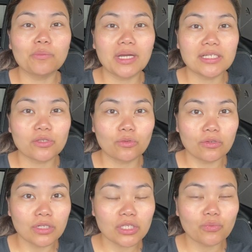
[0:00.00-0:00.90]
my
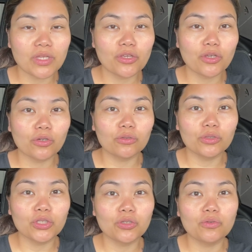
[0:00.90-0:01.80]
source, when you go
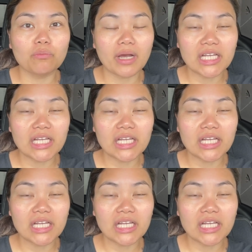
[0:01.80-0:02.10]
to my